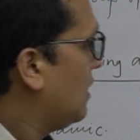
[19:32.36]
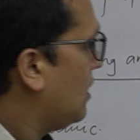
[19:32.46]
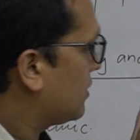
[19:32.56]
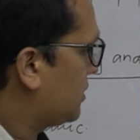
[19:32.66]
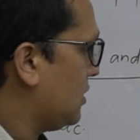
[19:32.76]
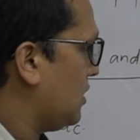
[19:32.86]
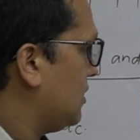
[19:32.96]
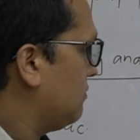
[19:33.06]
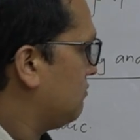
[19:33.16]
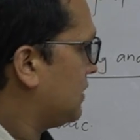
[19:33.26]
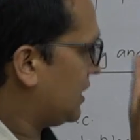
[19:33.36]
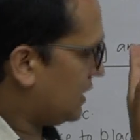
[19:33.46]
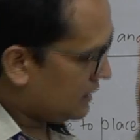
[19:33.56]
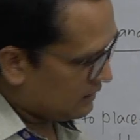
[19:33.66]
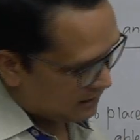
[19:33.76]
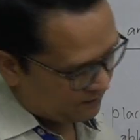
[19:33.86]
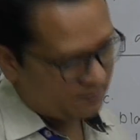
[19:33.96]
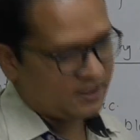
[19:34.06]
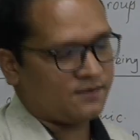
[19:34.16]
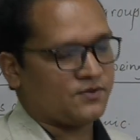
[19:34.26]
the in
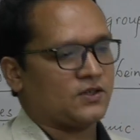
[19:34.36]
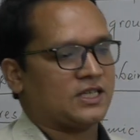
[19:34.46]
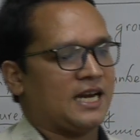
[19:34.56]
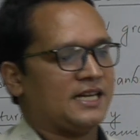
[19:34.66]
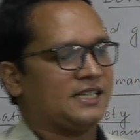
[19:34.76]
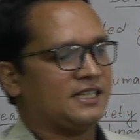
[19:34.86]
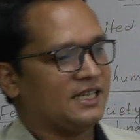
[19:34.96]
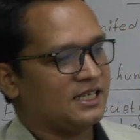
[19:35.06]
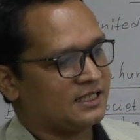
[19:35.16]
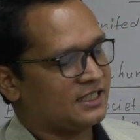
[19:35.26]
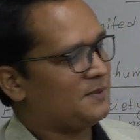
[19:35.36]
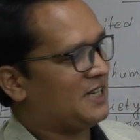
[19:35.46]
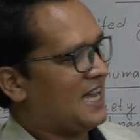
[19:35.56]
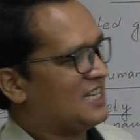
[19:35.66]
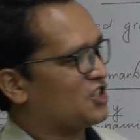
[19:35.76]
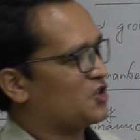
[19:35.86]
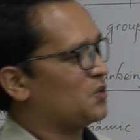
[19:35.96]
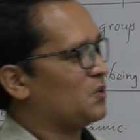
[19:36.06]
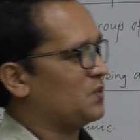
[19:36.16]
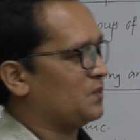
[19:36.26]
development of society, civilized
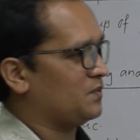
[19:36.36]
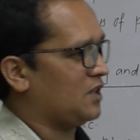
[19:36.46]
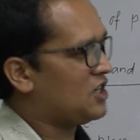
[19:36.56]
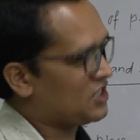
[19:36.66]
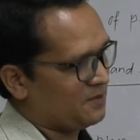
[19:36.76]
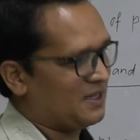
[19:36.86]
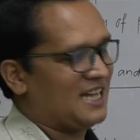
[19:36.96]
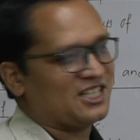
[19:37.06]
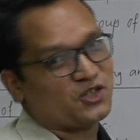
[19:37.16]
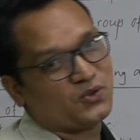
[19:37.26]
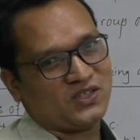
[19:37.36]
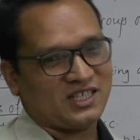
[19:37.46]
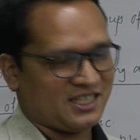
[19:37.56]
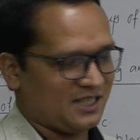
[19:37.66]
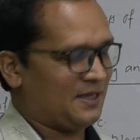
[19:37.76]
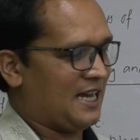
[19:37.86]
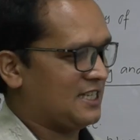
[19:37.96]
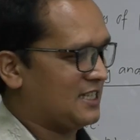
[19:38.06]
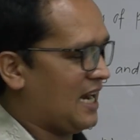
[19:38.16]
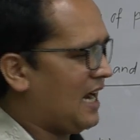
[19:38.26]
to uncivilized to
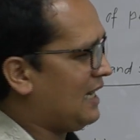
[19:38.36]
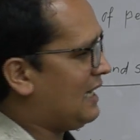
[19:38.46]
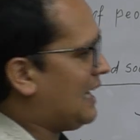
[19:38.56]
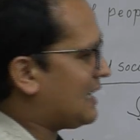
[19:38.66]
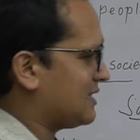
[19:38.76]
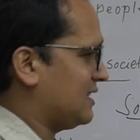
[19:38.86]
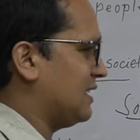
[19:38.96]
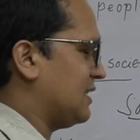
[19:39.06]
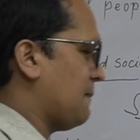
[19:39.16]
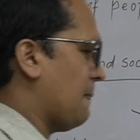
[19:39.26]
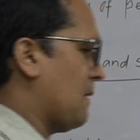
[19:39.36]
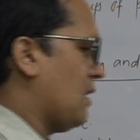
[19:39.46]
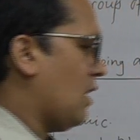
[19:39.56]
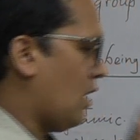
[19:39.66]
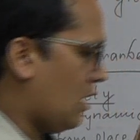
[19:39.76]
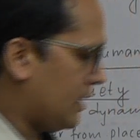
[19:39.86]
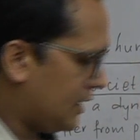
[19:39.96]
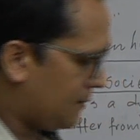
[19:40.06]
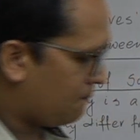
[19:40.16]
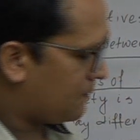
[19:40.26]
civilized. And next thing,
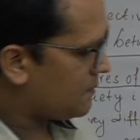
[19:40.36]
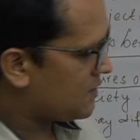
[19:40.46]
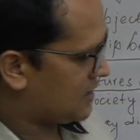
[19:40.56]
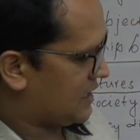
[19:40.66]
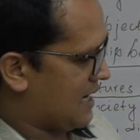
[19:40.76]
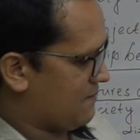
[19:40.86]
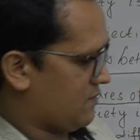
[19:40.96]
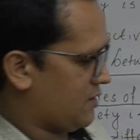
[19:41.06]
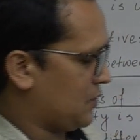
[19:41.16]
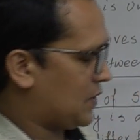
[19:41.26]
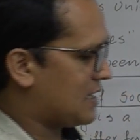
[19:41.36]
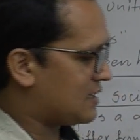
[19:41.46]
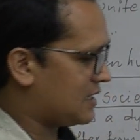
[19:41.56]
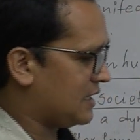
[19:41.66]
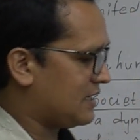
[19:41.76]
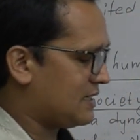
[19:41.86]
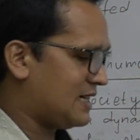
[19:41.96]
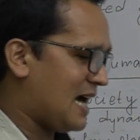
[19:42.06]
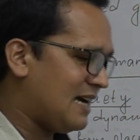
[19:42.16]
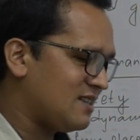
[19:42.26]
in previous times you can say
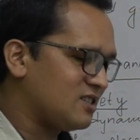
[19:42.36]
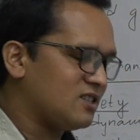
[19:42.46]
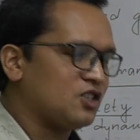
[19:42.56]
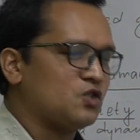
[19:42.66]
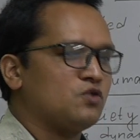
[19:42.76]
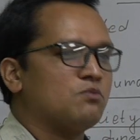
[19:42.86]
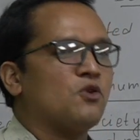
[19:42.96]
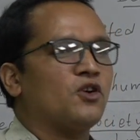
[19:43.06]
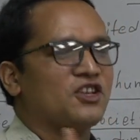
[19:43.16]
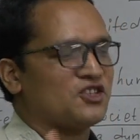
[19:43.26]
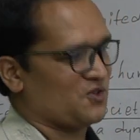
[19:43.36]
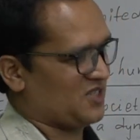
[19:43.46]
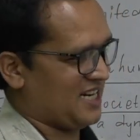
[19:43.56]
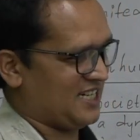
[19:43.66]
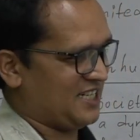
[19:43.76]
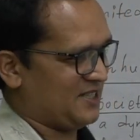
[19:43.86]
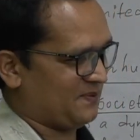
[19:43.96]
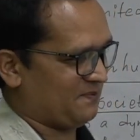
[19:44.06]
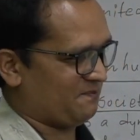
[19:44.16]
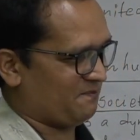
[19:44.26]
tradition to modern society.
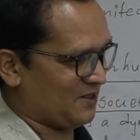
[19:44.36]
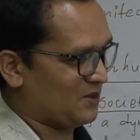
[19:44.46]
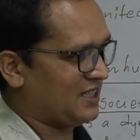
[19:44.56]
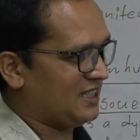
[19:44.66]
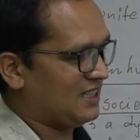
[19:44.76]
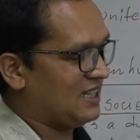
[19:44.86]
Okay,